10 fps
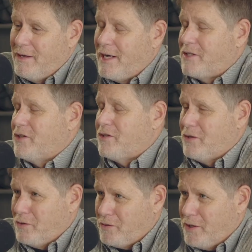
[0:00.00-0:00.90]
not just
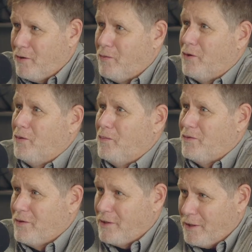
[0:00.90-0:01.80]
the hotel
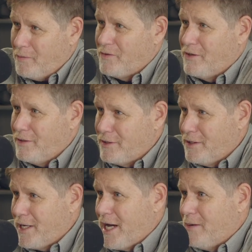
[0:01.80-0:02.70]
rooms and the limousines
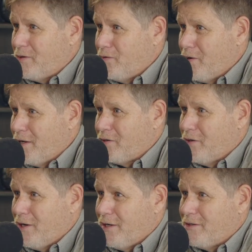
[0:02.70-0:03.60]
and cabs and
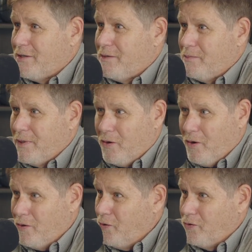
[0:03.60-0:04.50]
restaurants, but
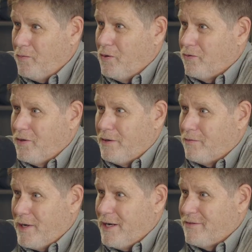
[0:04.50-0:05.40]
all those boats
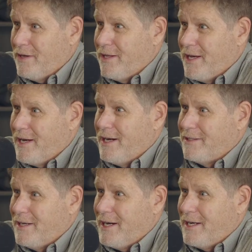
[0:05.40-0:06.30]
rise on that
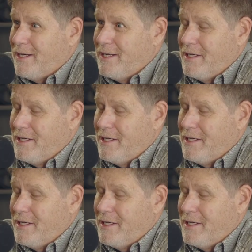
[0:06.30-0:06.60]
high tide.